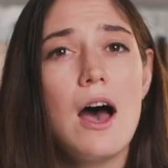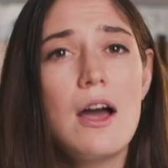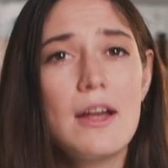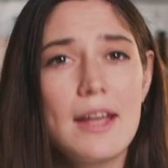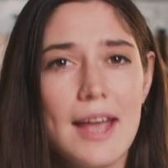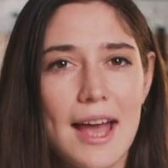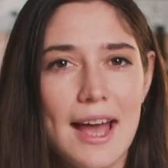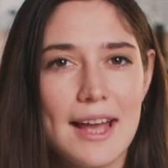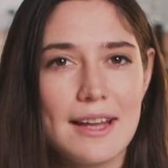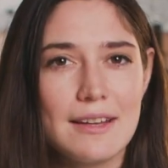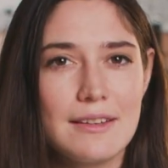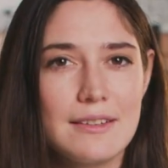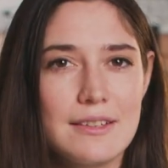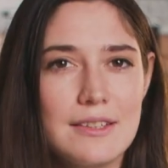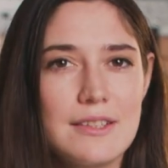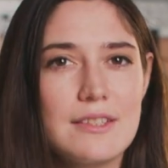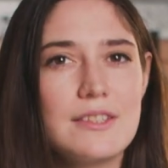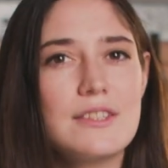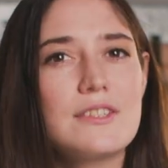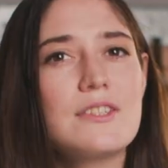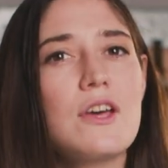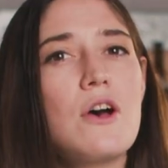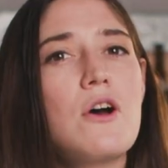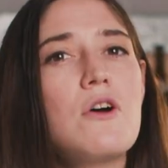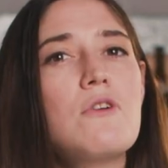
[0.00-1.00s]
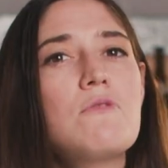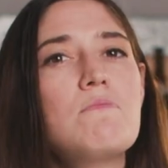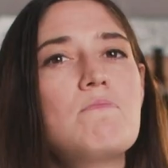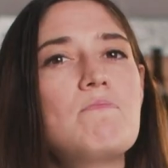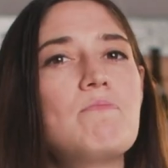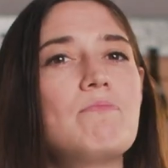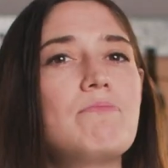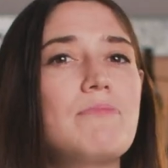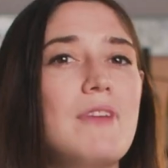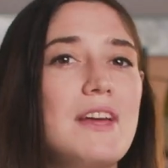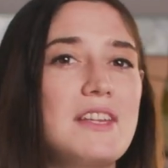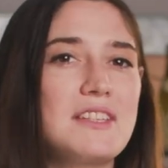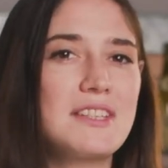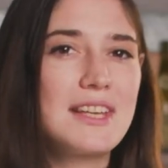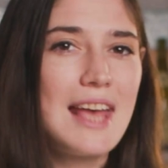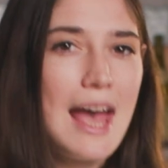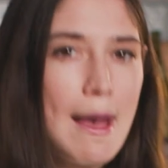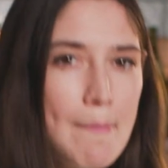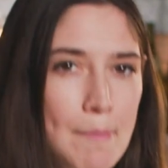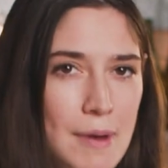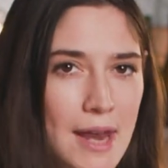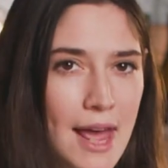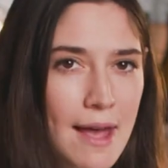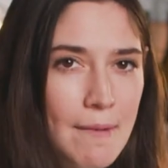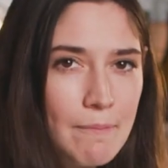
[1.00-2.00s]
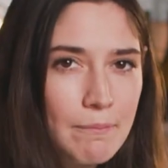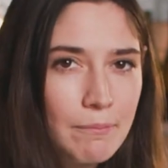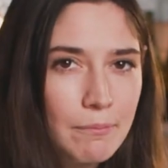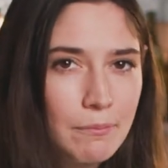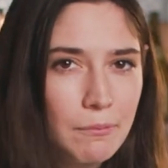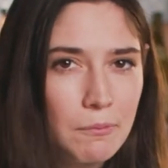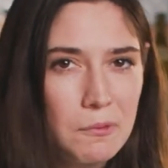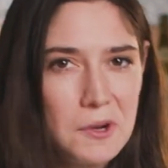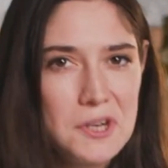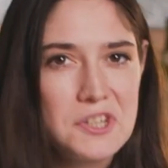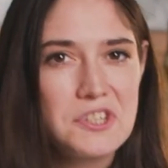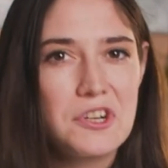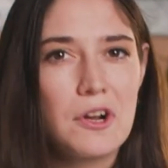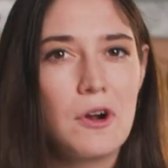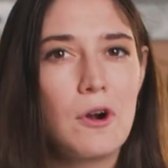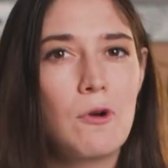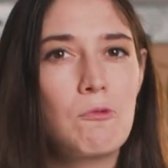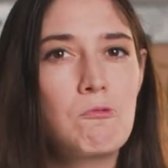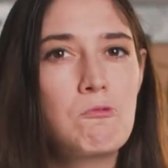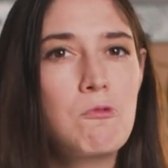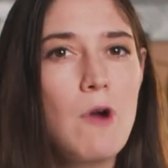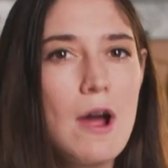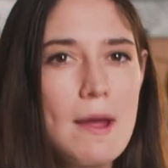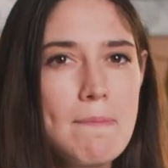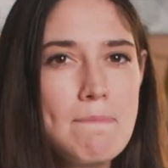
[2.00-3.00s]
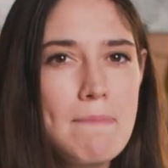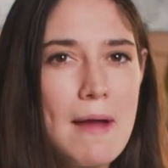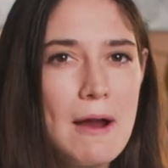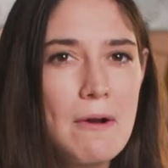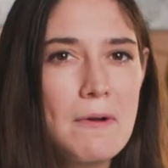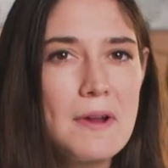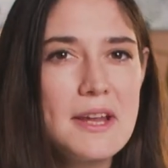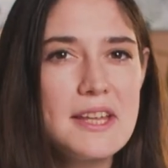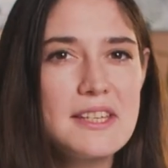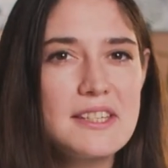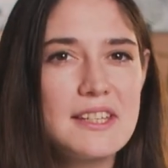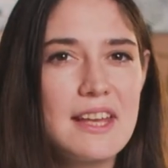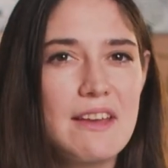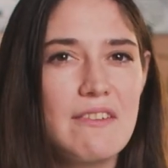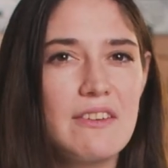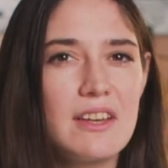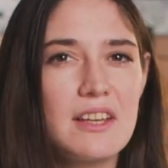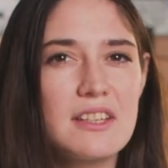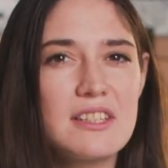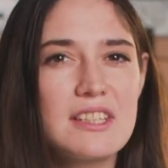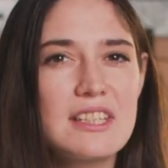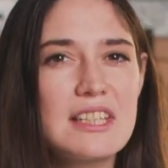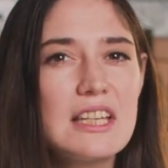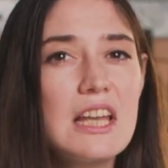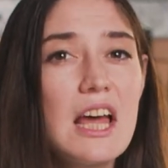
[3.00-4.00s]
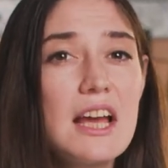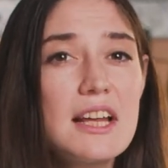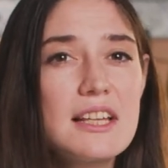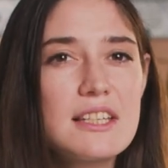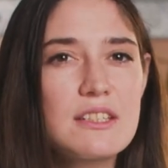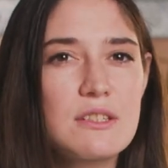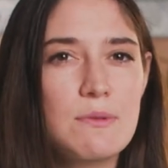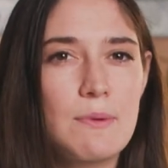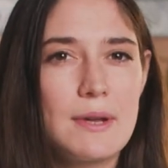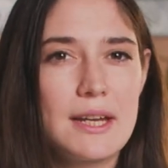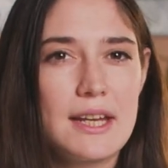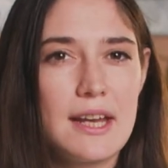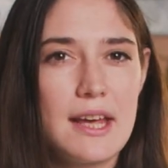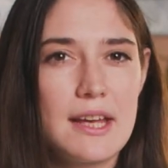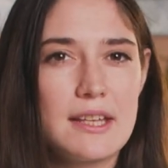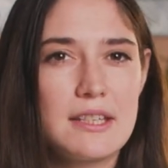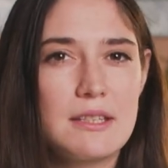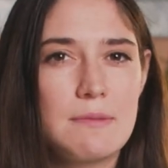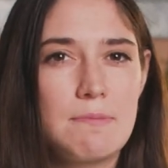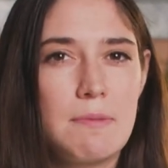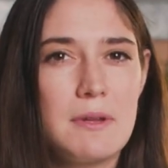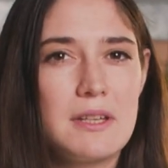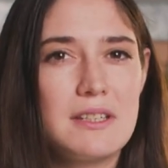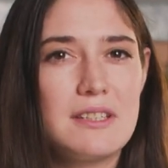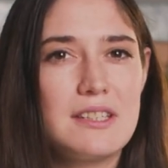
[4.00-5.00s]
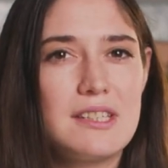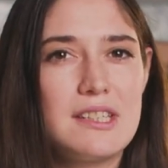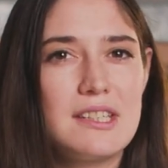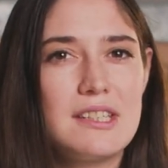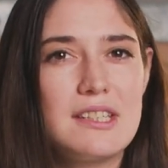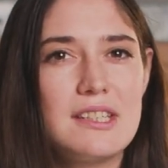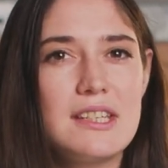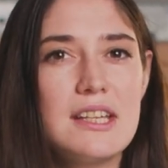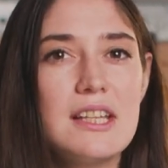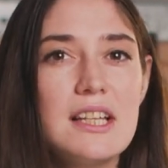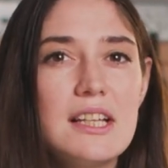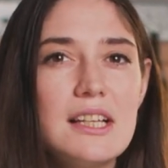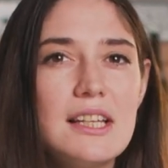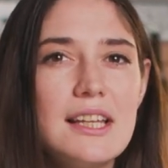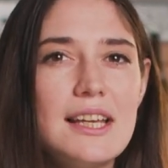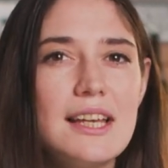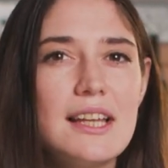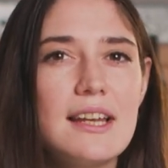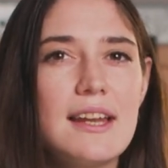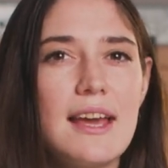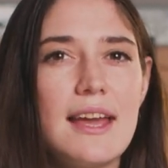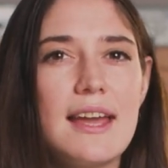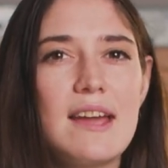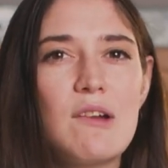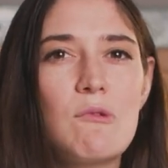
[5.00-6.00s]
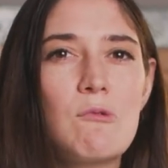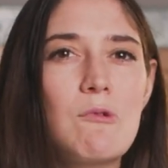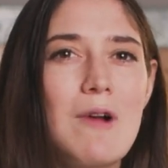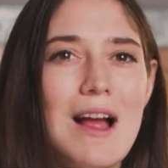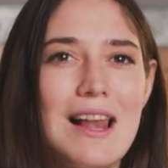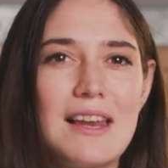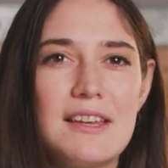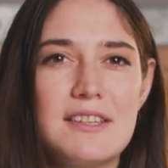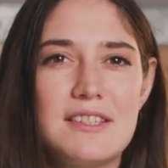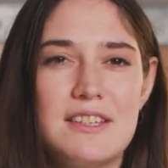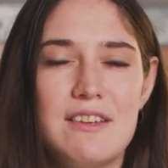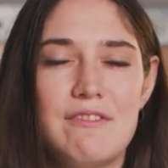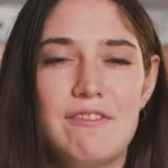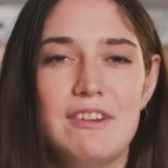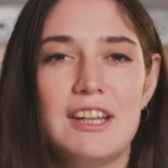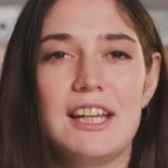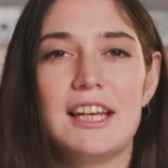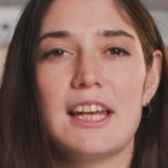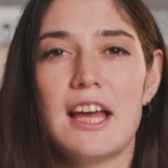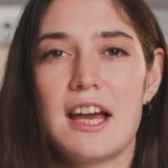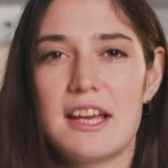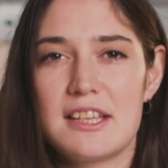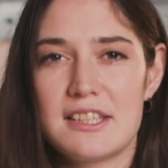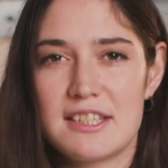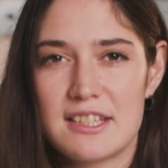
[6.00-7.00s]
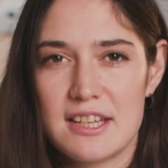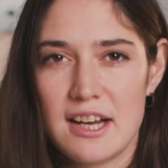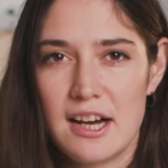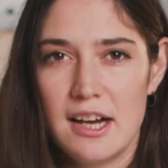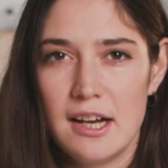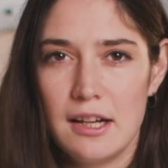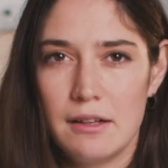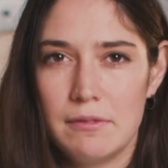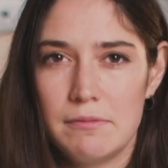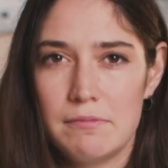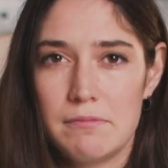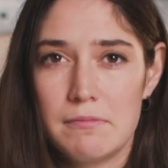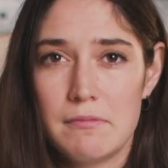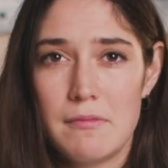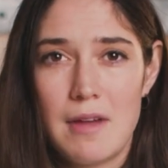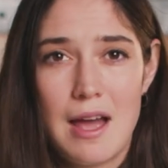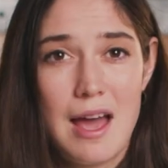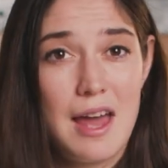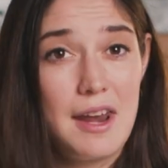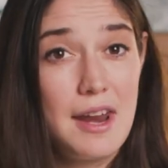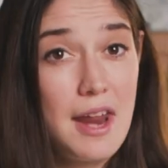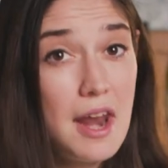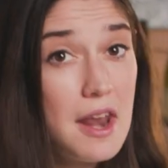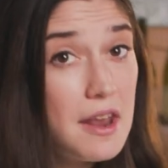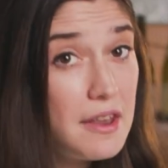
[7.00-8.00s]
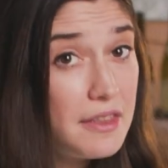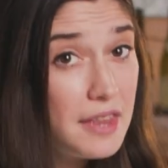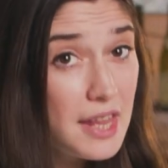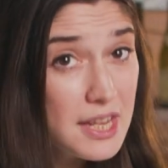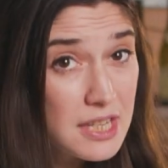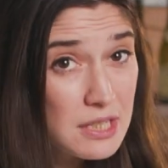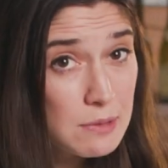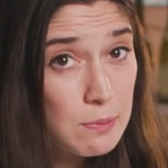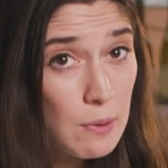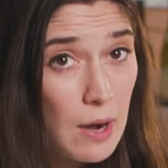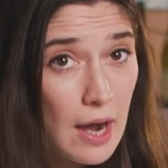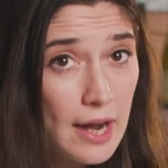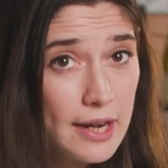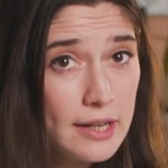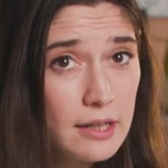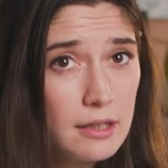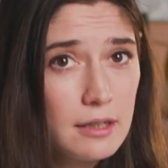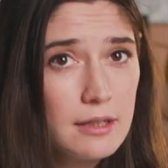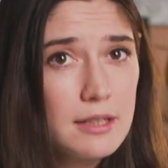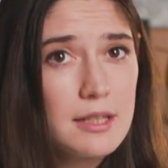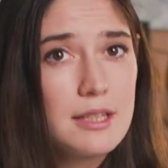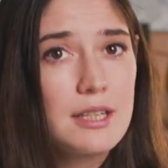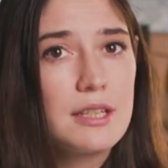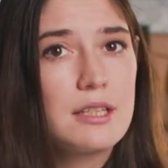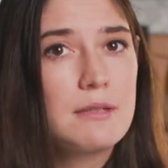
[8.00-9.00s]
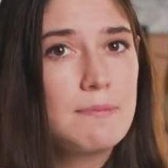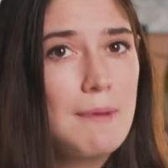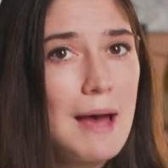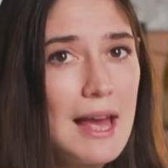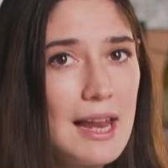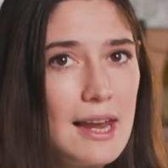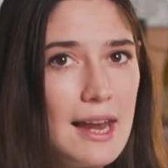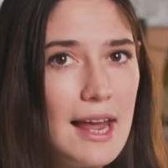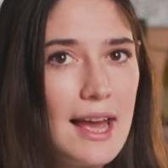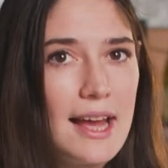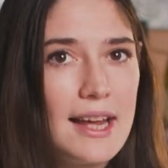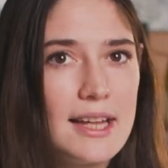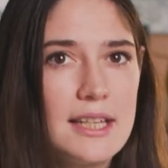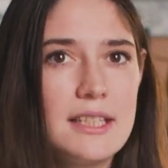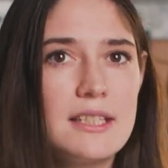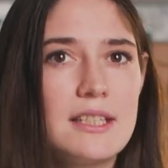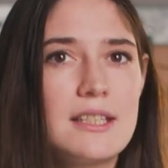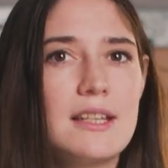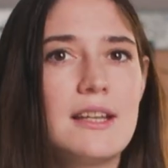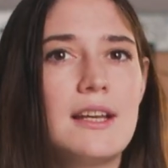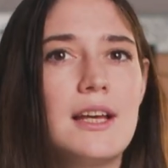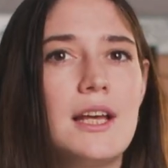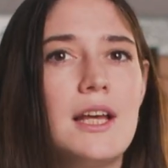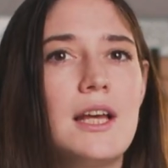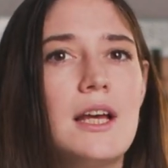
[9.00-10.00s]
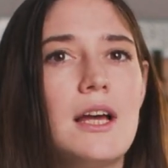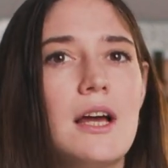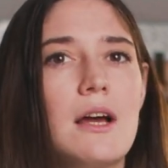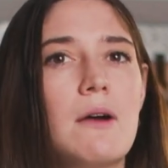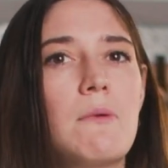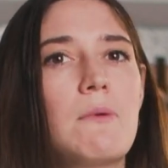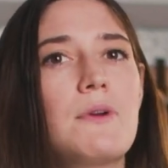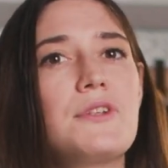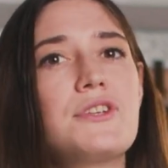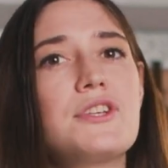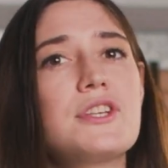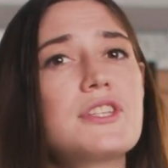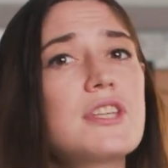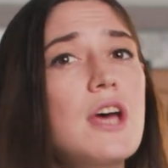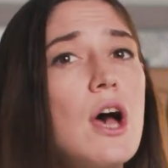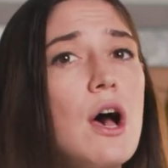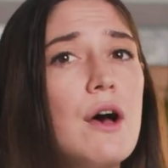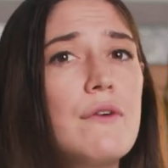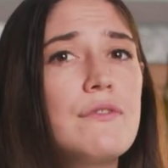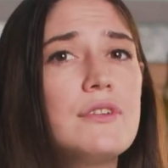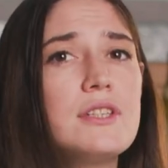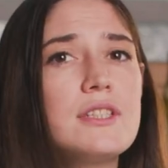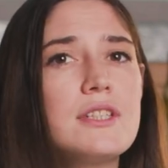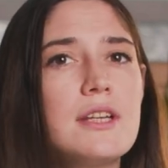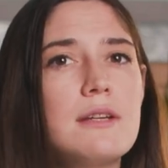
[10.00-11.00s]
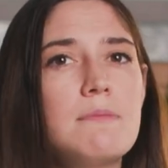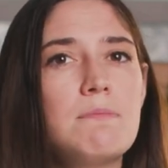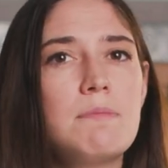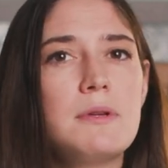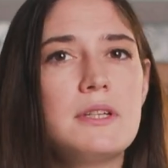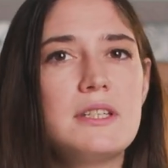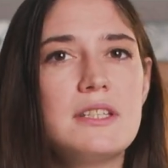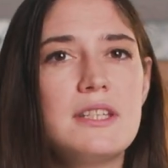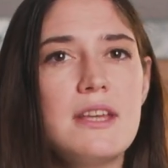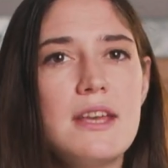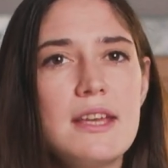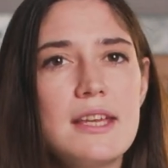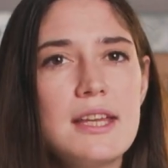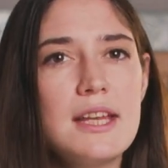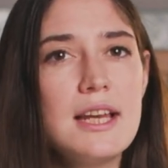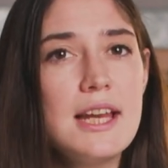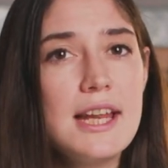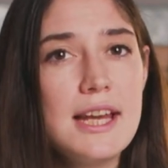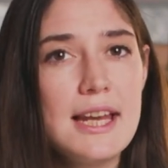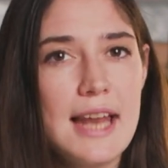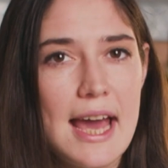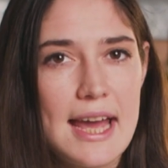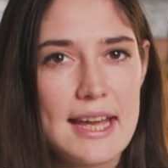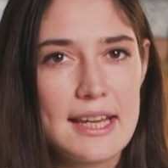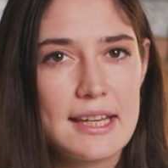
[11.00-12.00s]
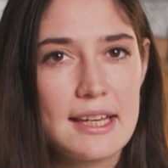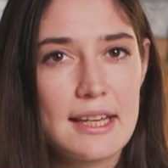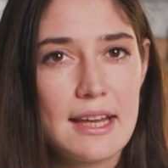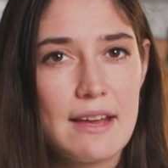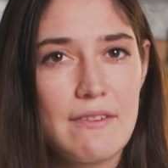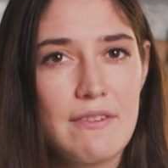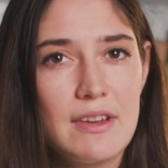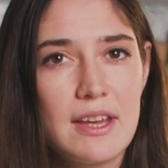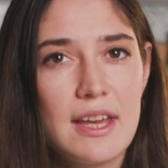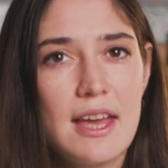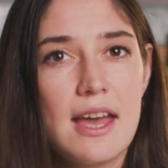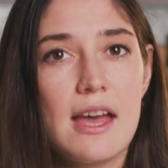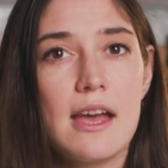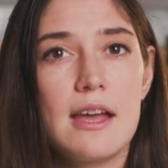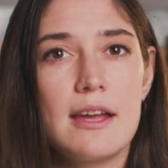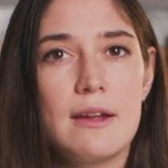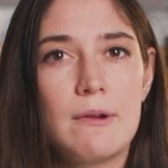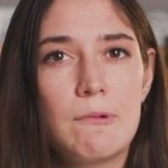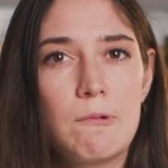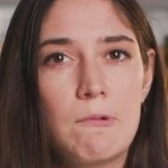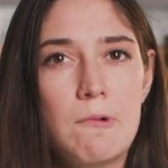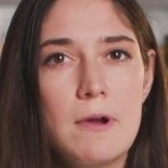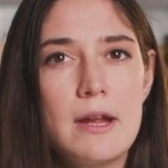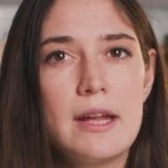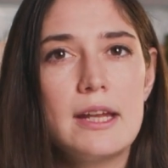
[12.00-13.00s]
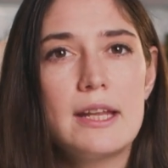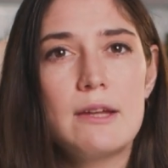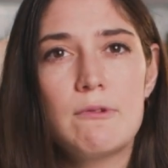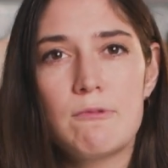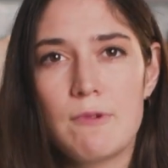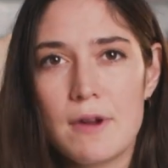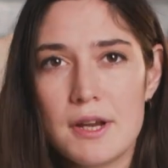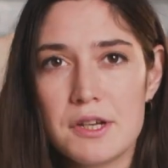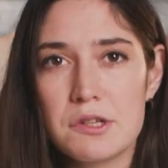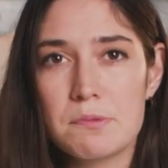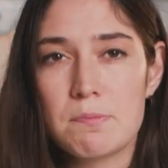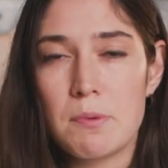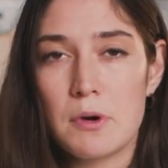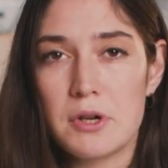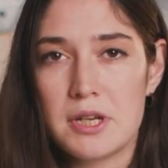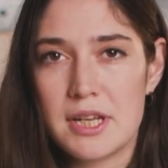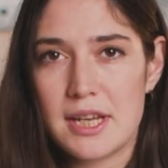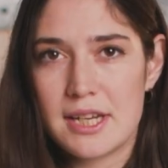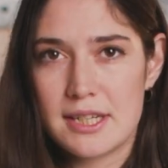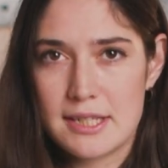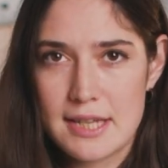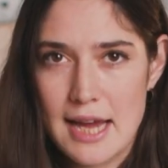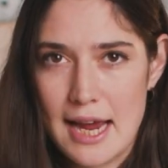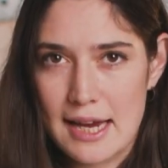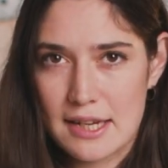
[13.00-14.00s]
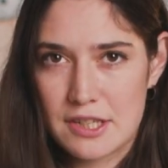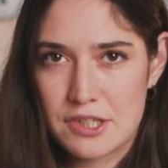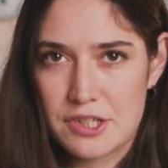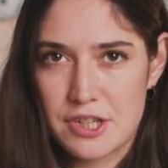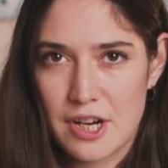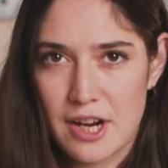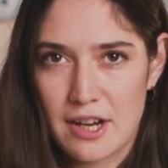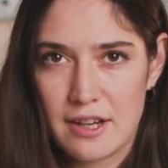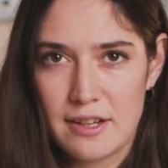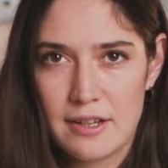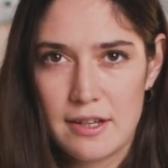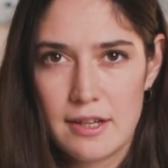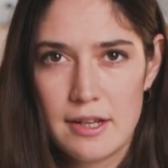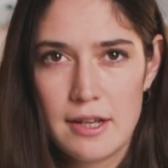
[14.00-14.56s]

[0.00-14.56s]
Okay, so there's Cabernet, which are ripe berries giving a slight sweetness, but still in a relatively light style. And then this wine, Spatlés, which is harvested particularly late, giving it a really rich body and texture,